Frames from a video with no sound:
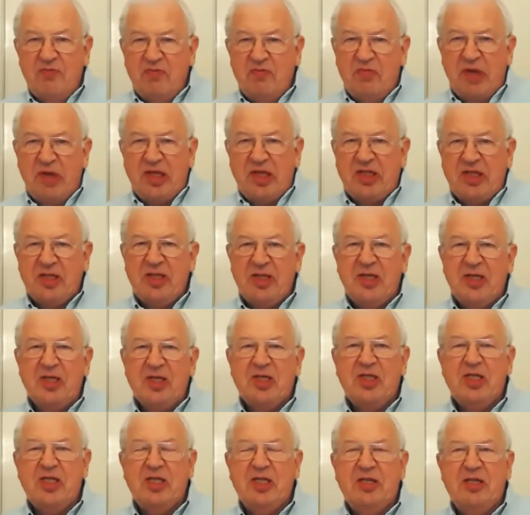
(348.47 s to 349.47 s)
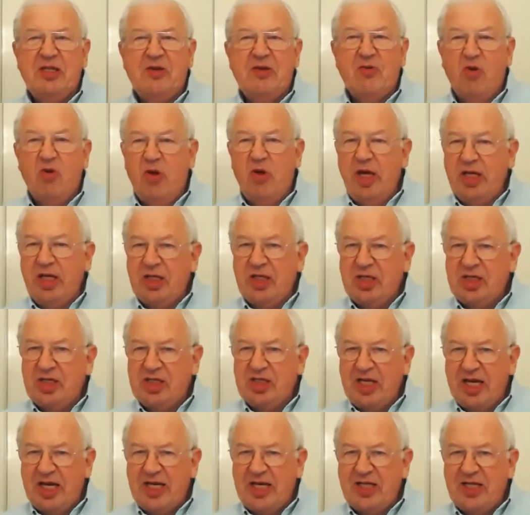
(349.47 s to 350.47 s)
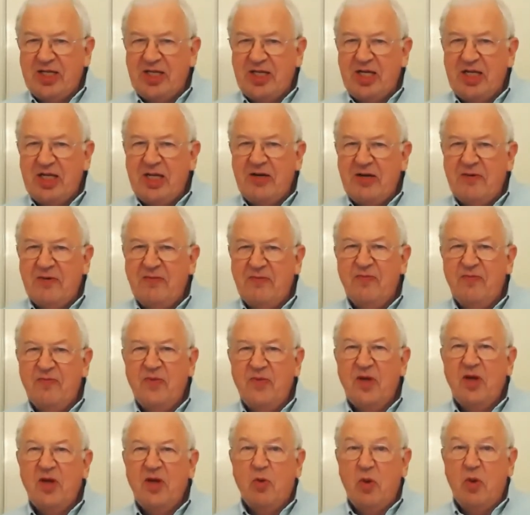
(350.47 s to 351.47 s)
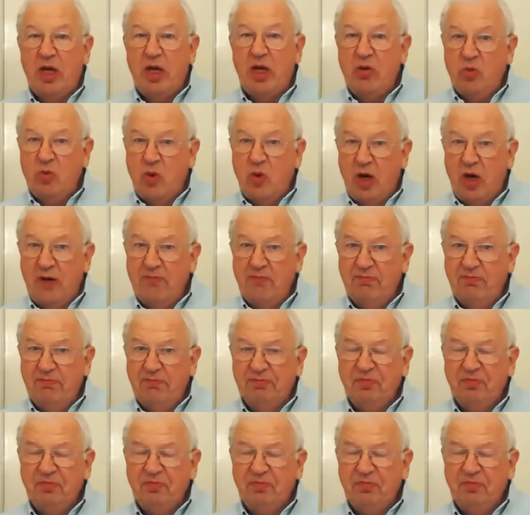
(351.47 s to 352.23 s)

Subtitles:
business and they're all excited in week one,